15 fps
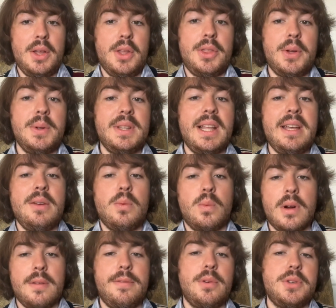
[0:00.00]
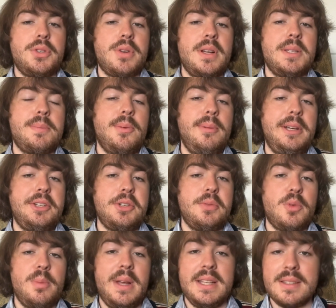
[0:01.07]
Thirdly, workforce transformation
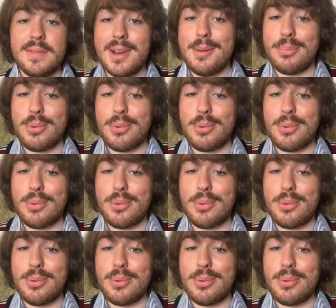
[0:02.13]
remains a very